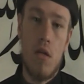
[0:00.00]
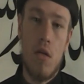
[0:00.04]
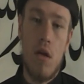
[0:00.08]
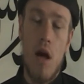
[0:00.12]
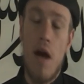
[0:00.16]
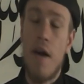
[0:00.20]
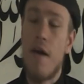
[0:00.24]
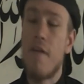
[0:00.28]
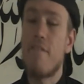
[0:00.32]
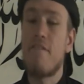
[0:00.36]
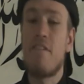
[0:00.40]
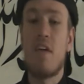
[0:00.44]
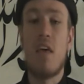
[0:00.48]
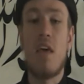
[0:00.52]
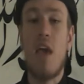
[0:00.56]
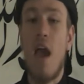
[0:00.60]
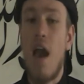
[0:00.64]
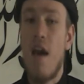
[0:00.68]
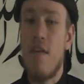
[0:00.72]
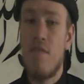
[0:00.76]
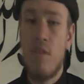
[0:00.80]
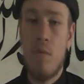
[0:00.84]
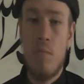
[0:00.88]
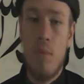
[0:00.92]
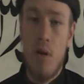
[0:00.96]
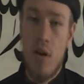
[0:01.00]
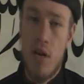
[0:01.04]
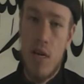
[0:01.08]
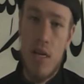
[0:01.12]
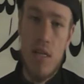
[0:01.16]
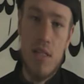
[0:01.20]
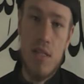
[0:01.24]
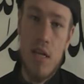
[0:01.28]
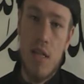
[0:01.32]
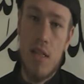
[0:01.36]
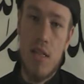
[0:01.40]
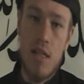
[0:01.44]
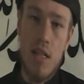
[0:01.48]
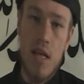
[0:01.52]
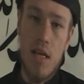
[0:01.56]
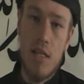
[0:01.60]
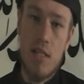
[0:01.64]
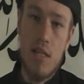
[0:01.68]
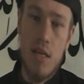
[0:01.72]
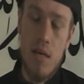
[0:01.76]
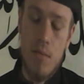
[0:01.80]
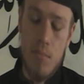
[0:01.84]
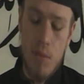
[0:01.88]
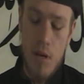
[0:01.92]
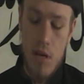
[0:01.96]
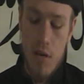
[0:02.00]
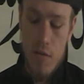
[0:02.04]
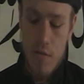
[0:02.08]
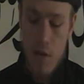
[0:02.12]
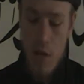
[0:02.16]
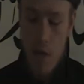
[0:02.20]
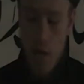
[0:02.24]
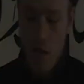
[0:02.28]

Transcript: And I think everybody is under that same belief.